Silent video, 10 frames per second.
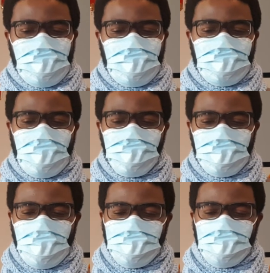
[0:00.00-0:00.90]
and I
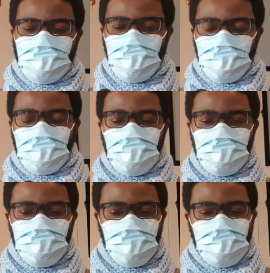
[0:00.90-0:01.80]
would like to share with
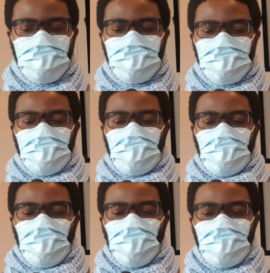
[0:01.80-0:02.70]
you
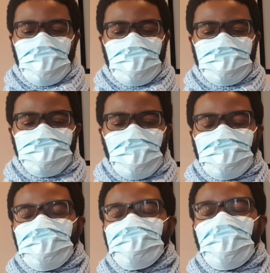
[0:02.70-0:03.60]
what it has
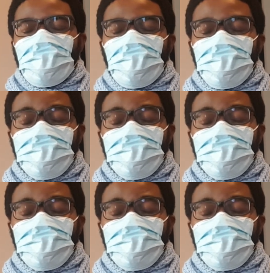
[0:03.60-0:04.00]
meant to be a young